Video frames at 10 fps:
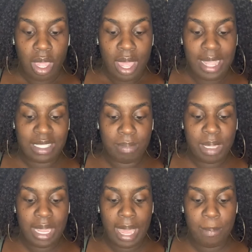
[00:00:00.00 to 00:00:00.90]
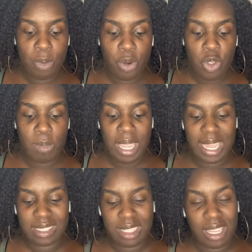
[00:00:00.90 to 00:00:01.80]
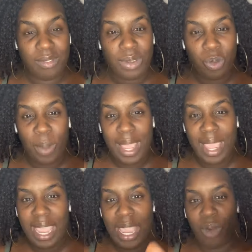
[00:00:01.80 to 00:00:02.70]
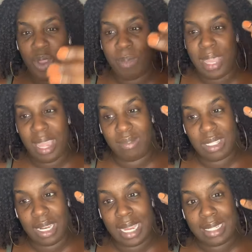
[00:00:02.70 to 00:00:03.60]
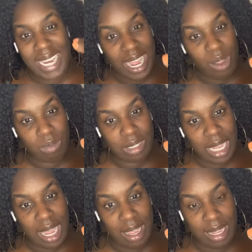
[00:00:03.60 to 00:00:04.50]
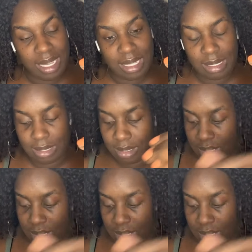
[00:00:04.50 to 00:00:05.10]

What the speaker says: and something happened where you may have to give it away, or you may have to like downsize.